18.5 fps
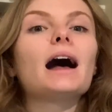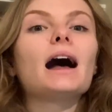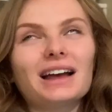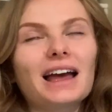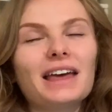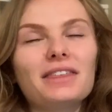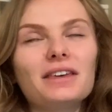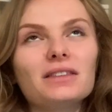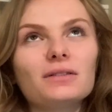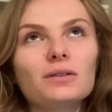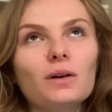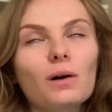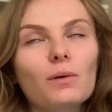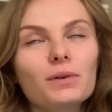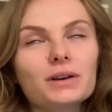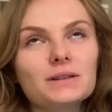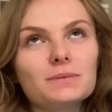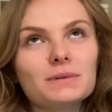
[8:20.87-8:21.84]
I think there will
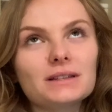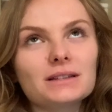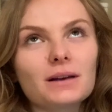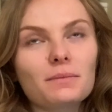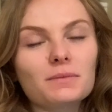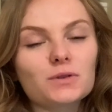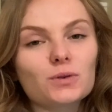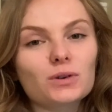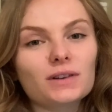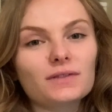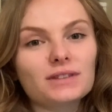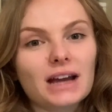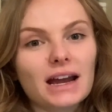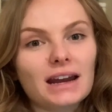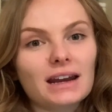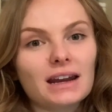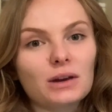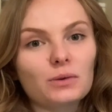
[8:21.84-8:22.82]
always be some sort of
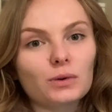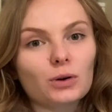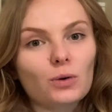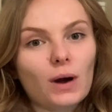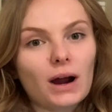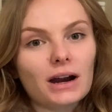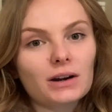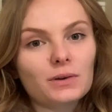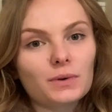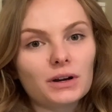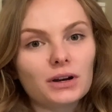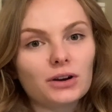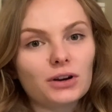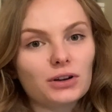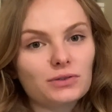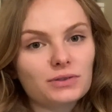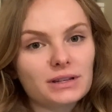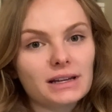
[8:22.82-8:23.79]
tightening required when you're
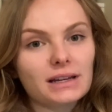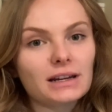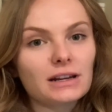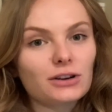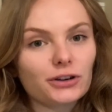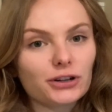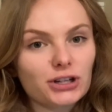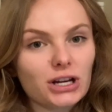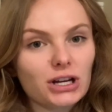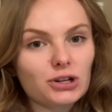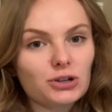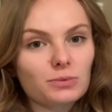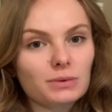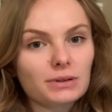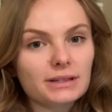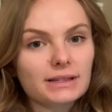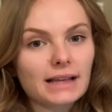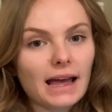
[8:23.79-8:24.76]
using an interchangeable
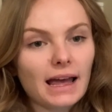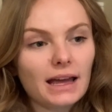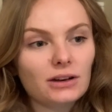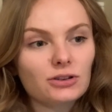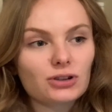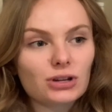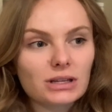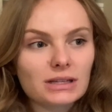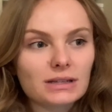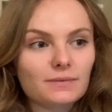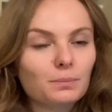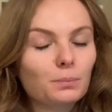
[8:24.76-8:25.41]
set, just